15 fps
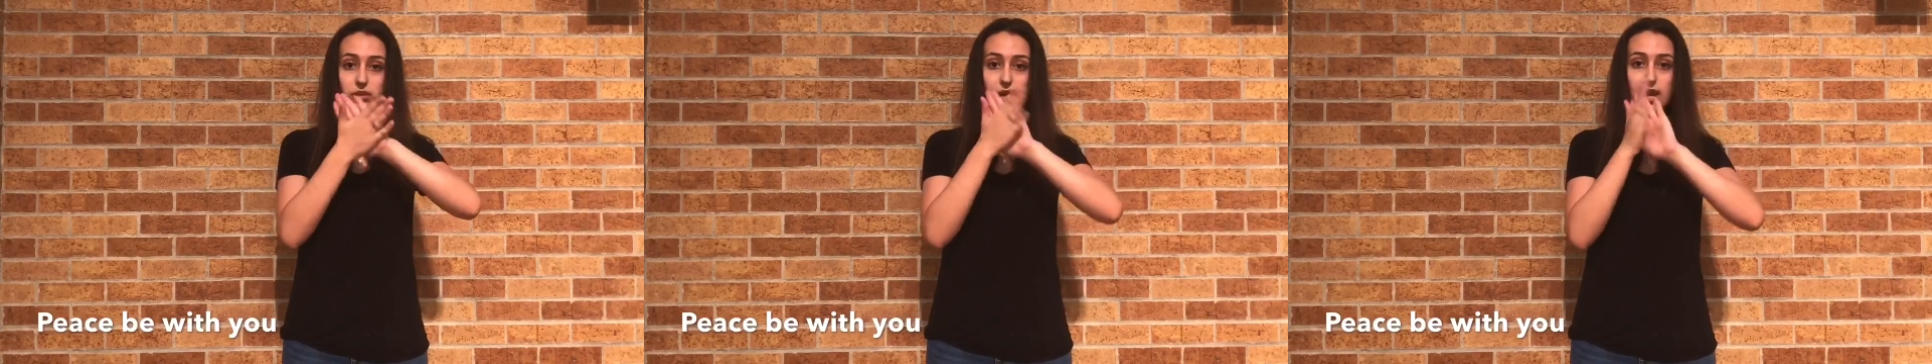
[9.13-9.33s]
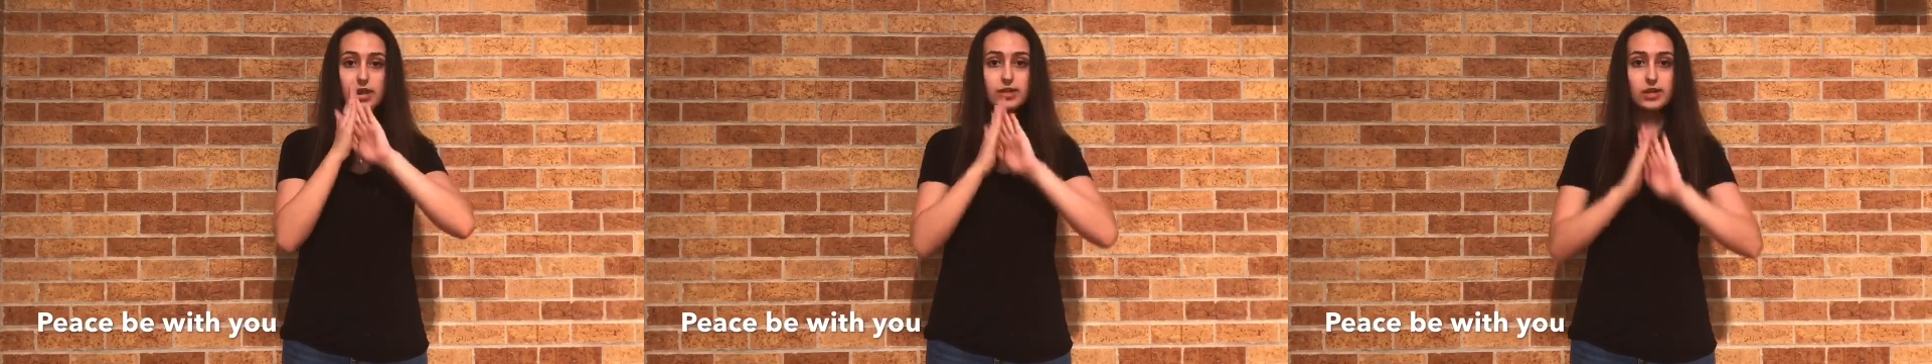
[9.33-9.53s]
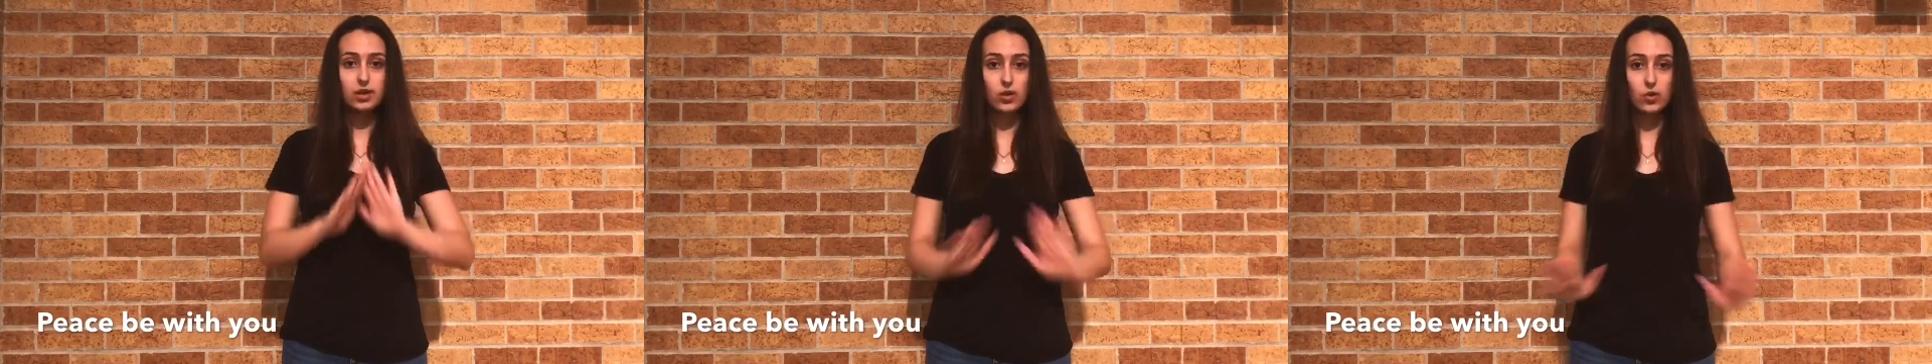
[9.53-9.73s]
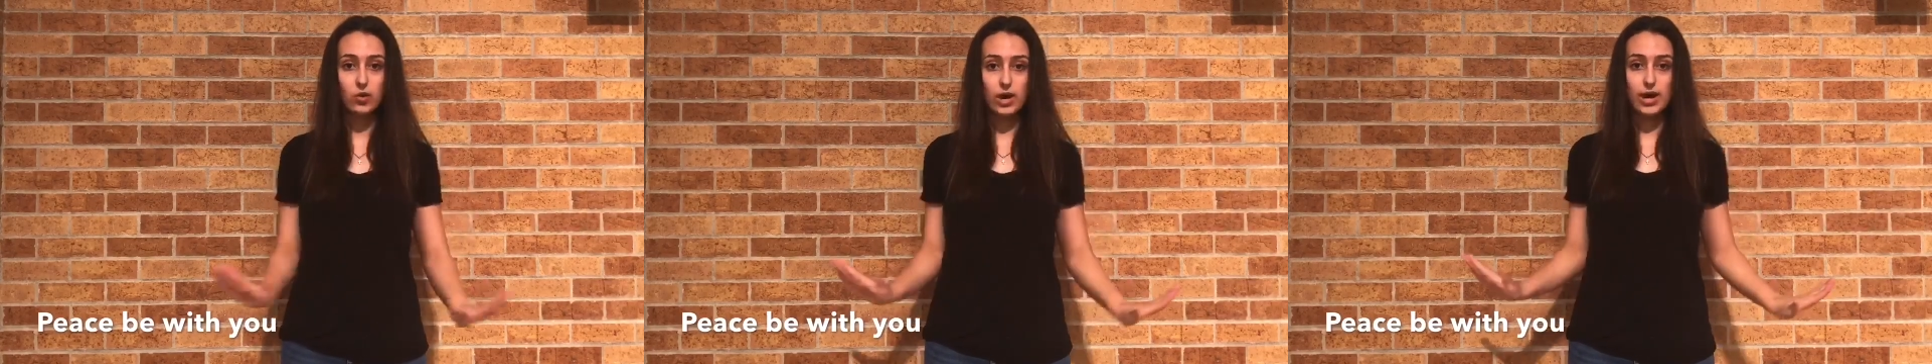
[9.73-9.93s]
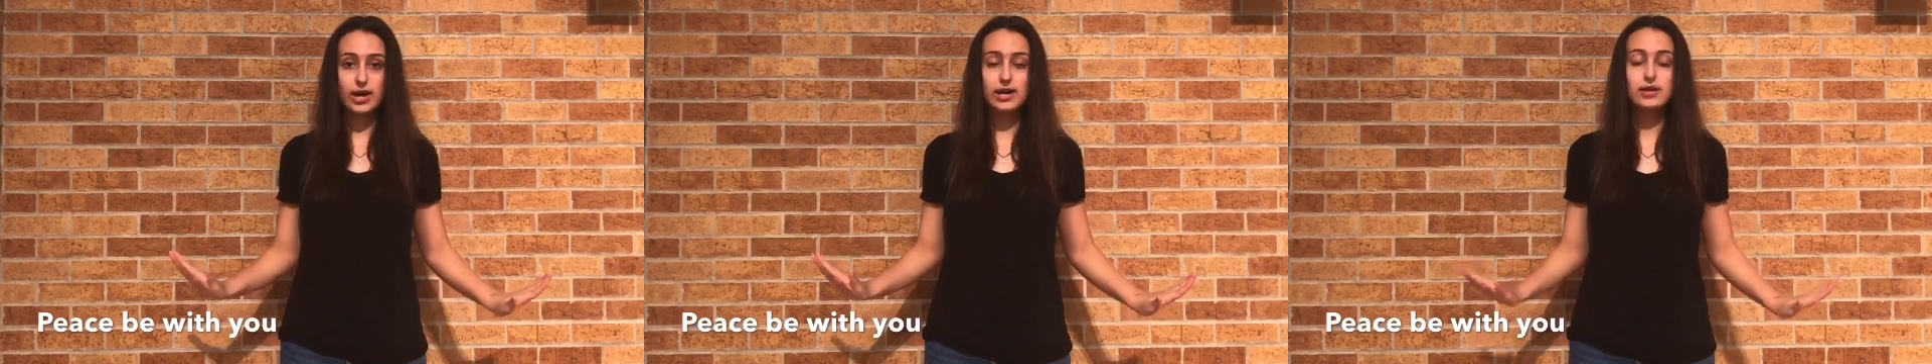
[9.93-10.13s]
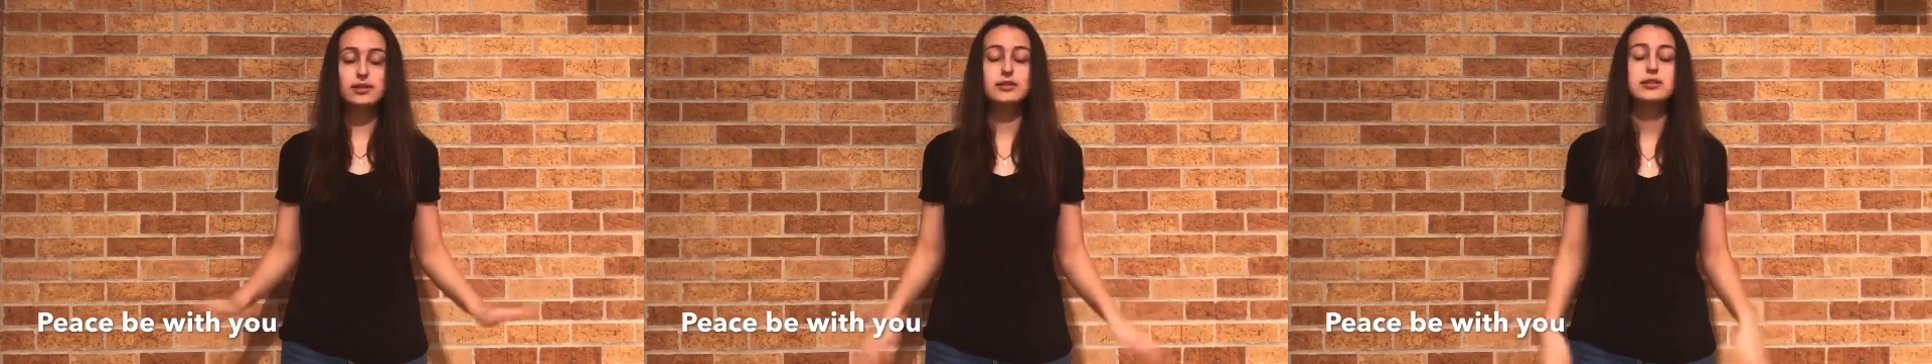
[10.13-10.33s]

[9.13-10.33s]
and then quiet.